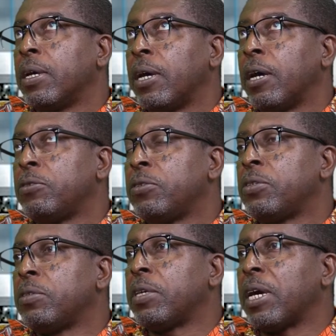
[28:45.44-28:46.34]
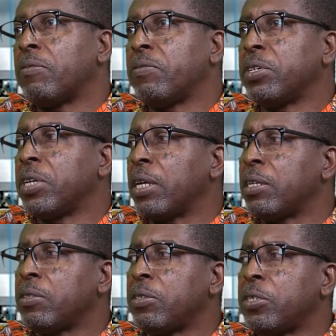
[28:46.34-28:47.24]
How do you see the average
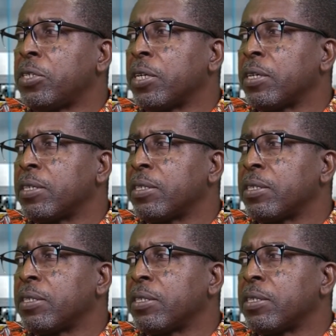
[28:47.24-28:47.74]
Ghanaian teacher?